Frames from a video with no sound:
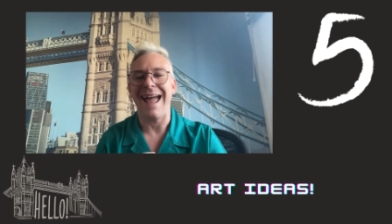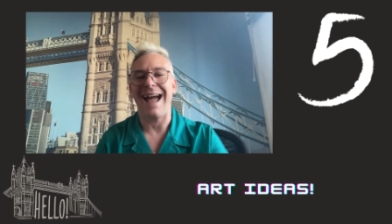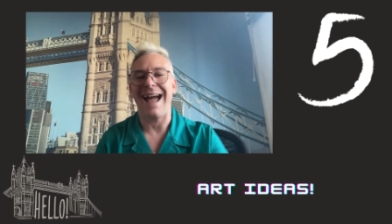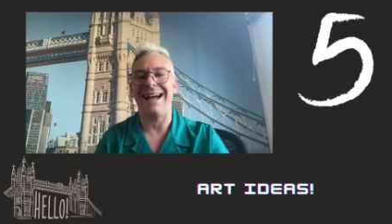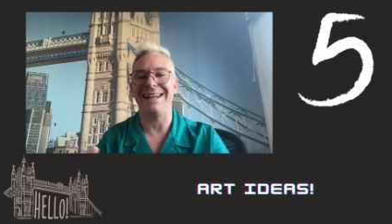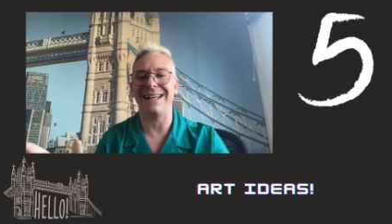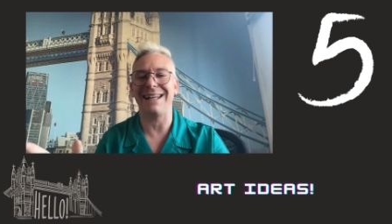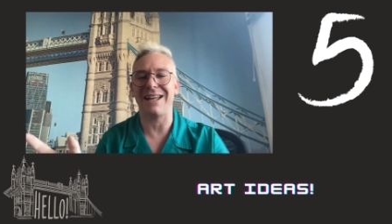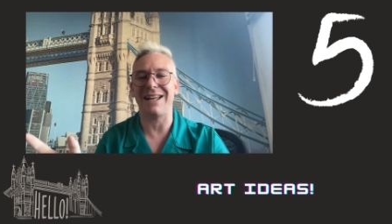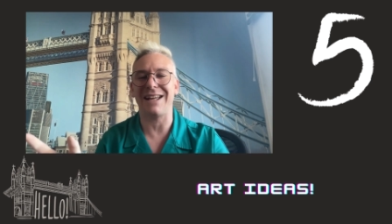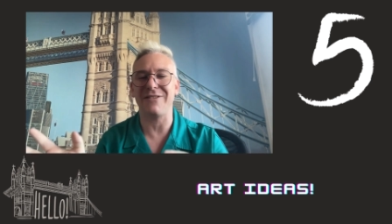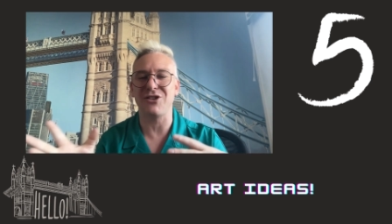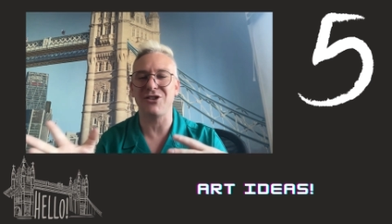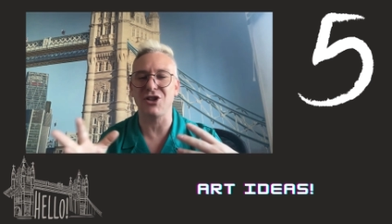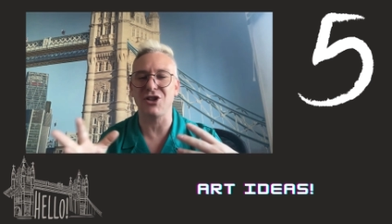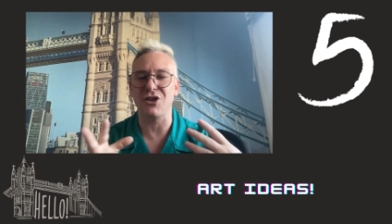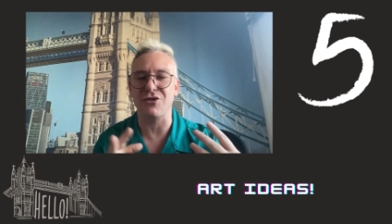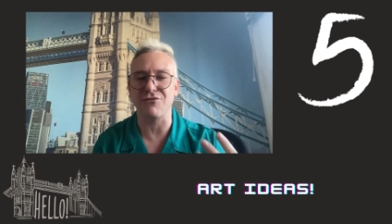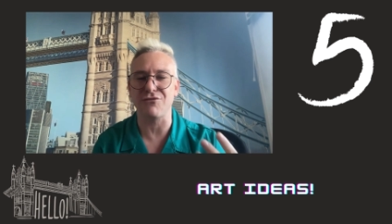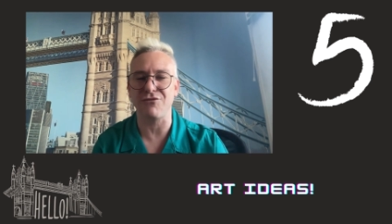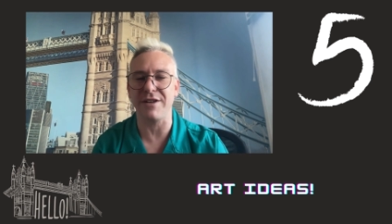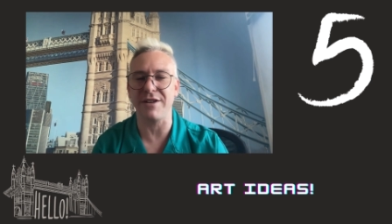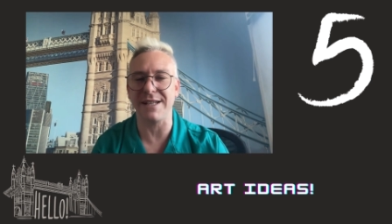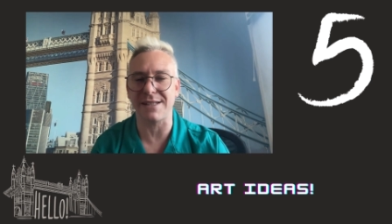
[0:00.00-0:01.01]
and it gives you the
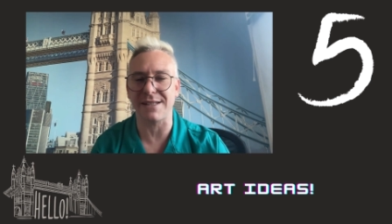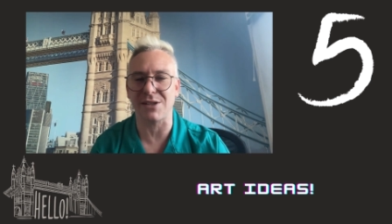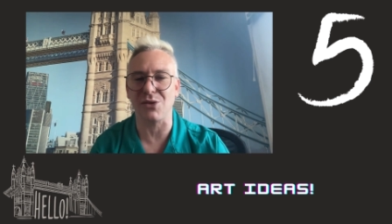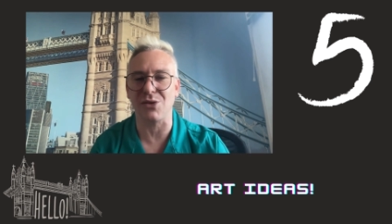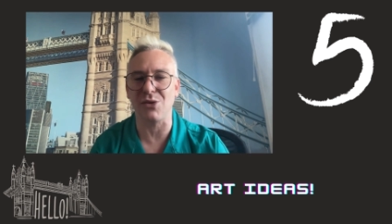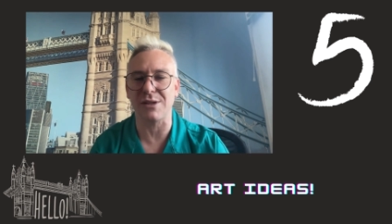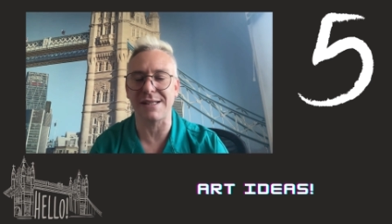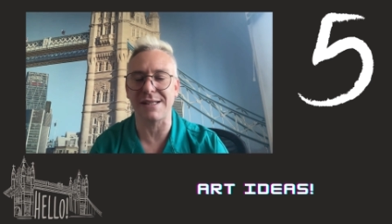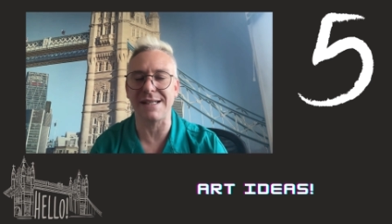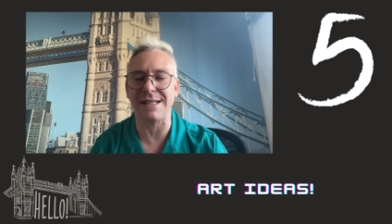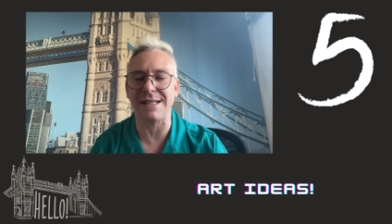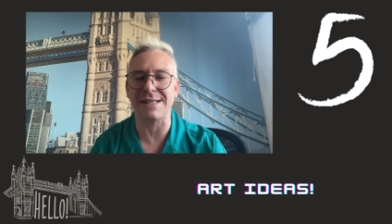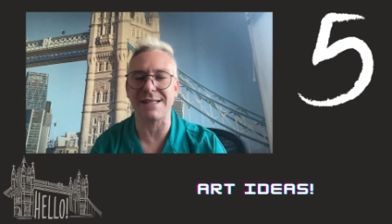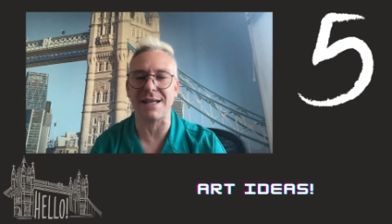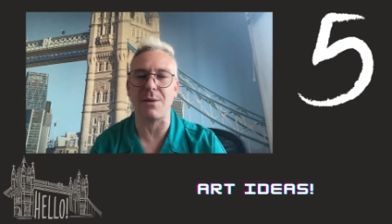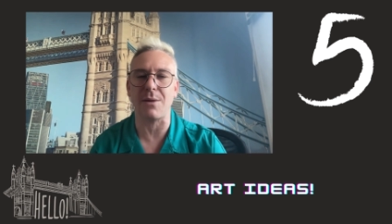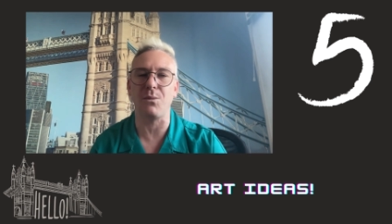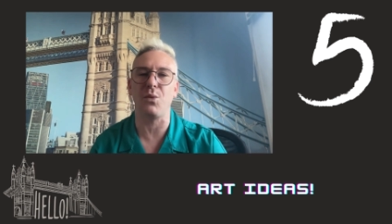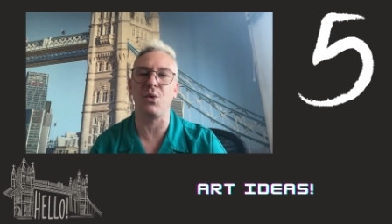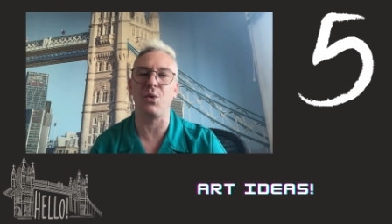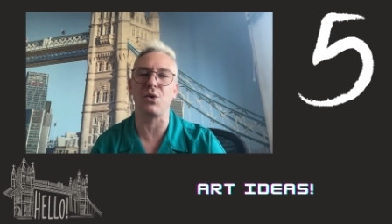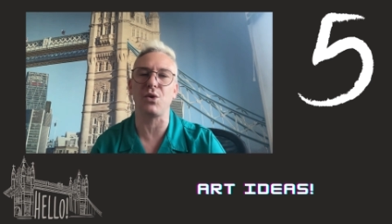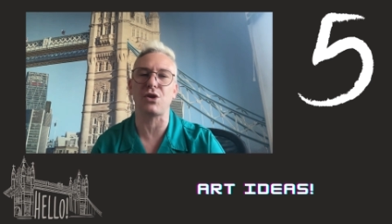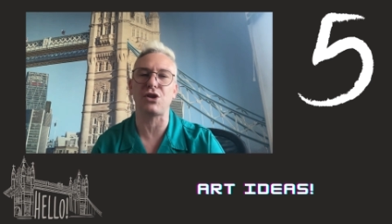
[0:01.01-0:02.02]
resources
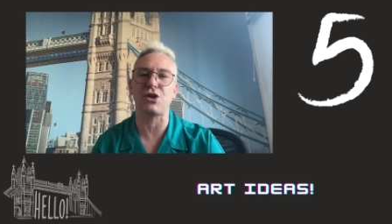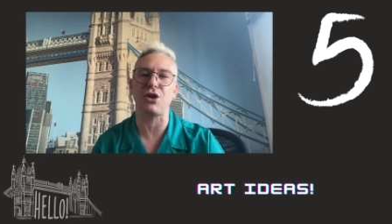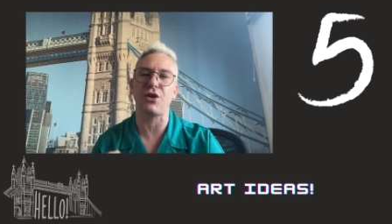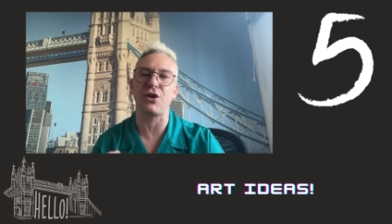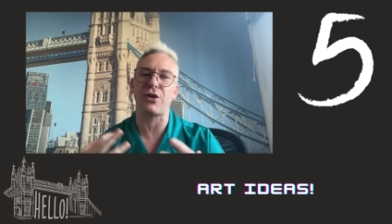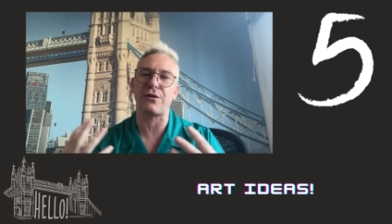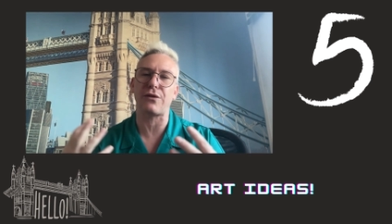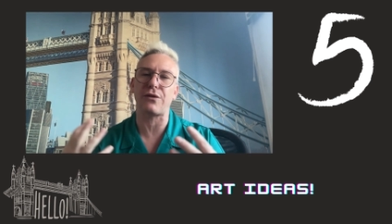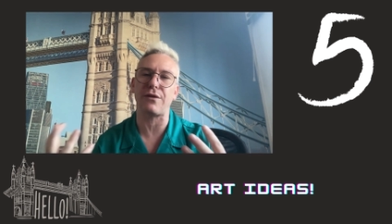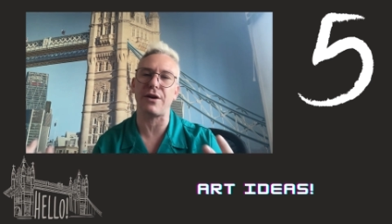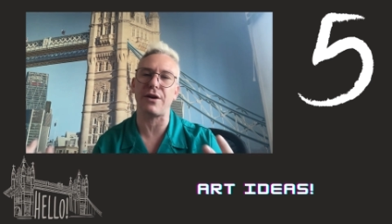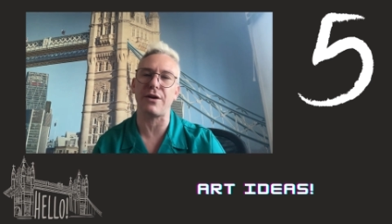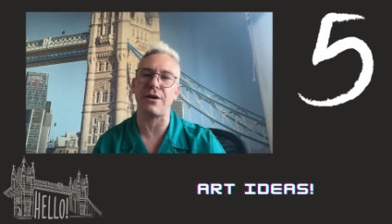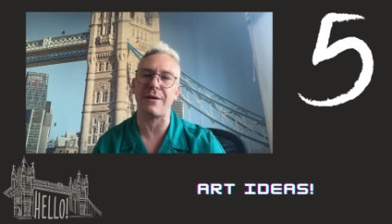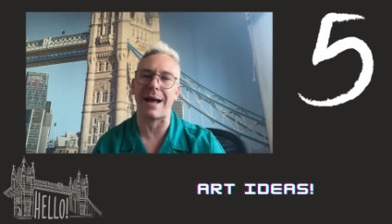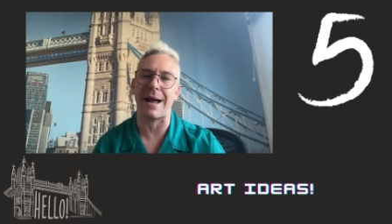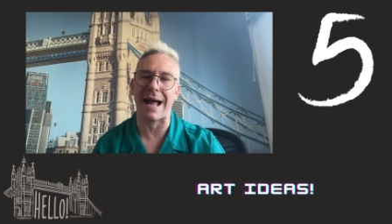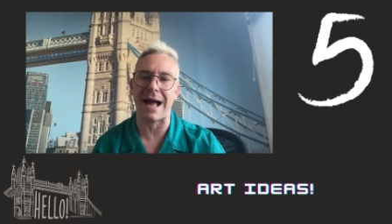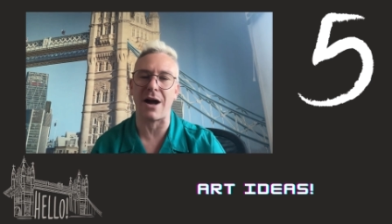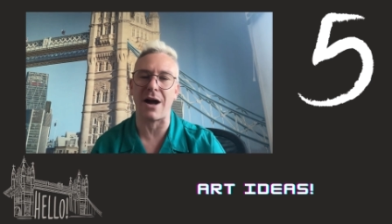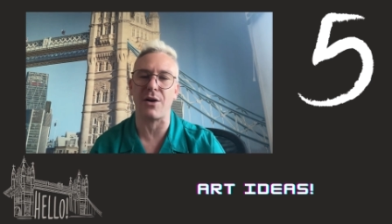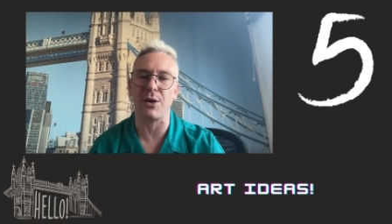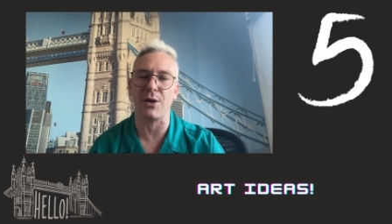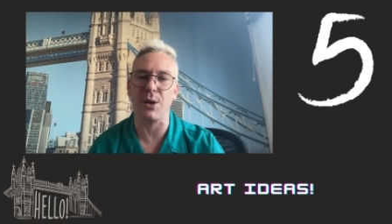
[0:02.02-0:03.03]
and walks you through
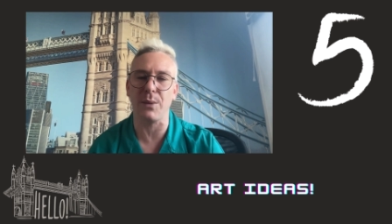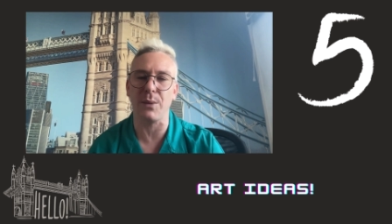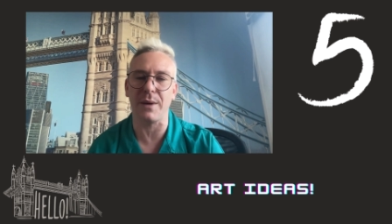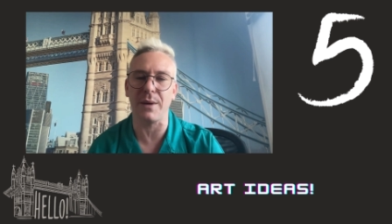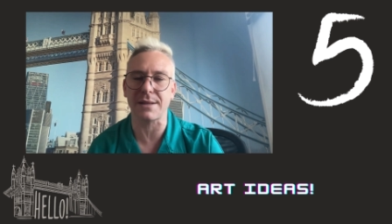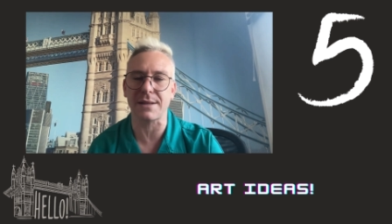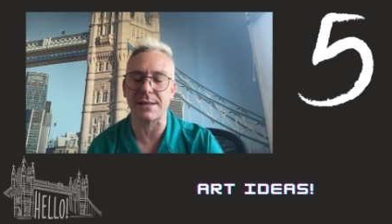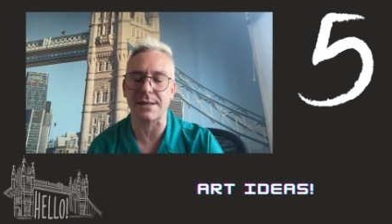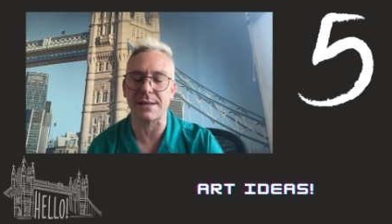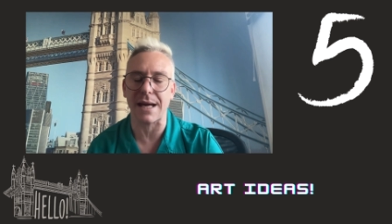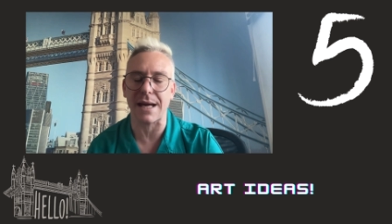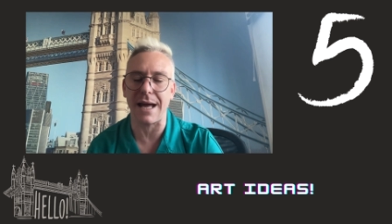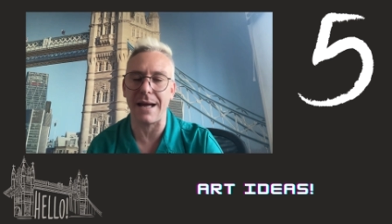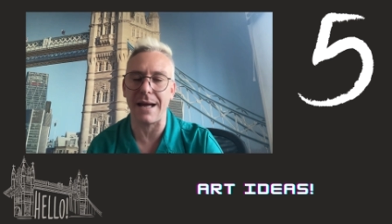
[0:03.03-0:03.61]
how you would